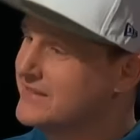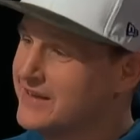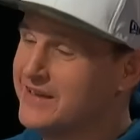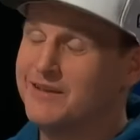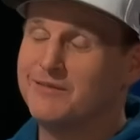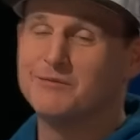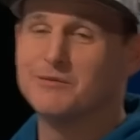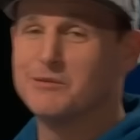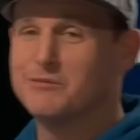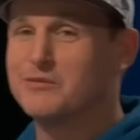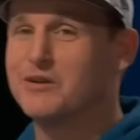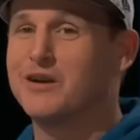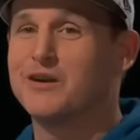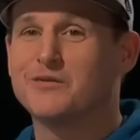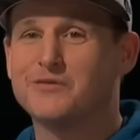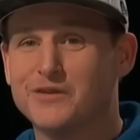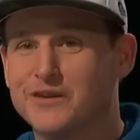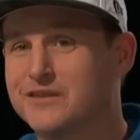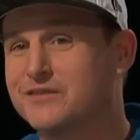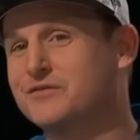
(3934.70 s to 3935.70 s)
damn, remember
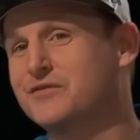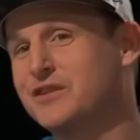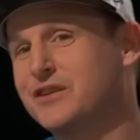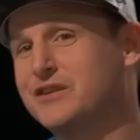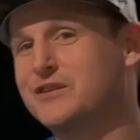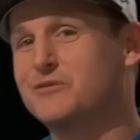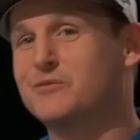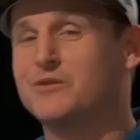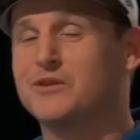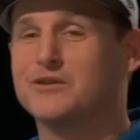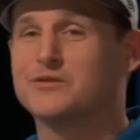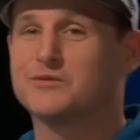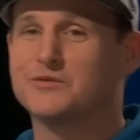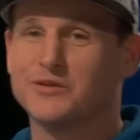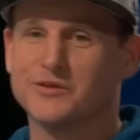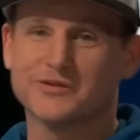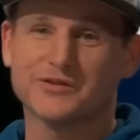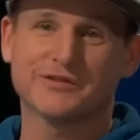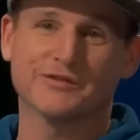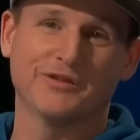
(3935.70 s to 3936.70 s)
how funny it was when
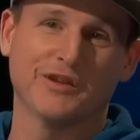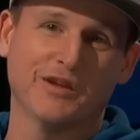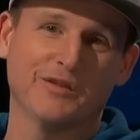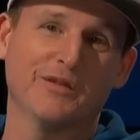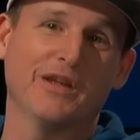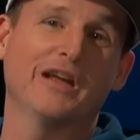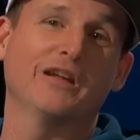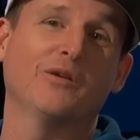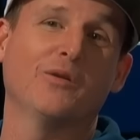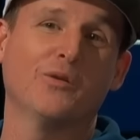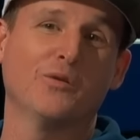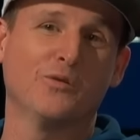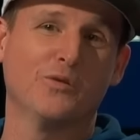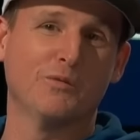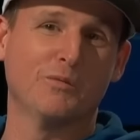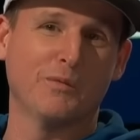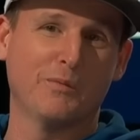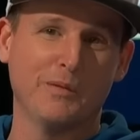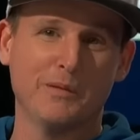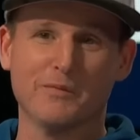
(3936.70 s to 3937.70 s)
those the, that whole
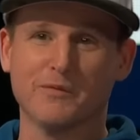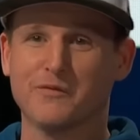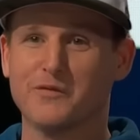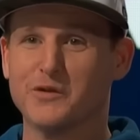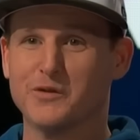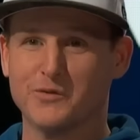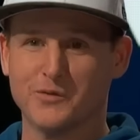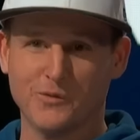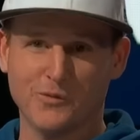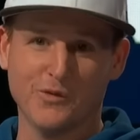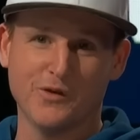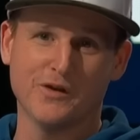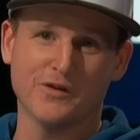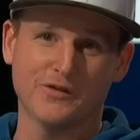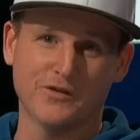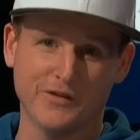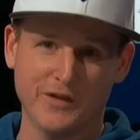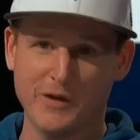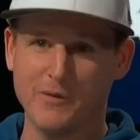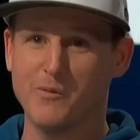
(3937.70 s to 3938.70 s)
group of people fell in the
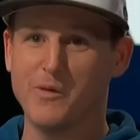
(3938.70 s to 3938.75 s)
water in that